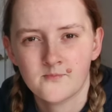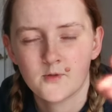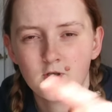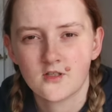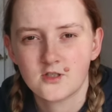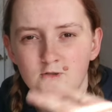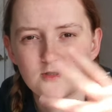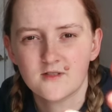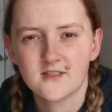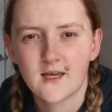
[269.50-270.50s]
because you
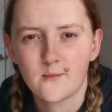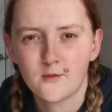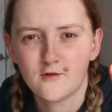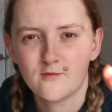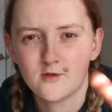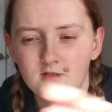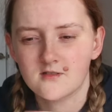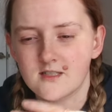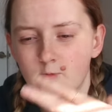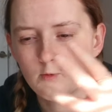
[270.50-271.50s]
do the same
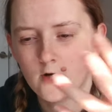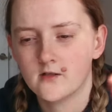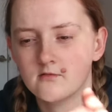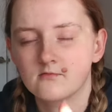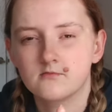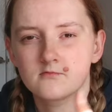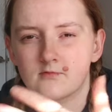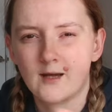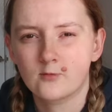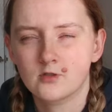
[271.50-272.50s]
movements in one
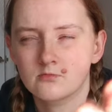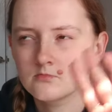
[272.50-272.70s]
round.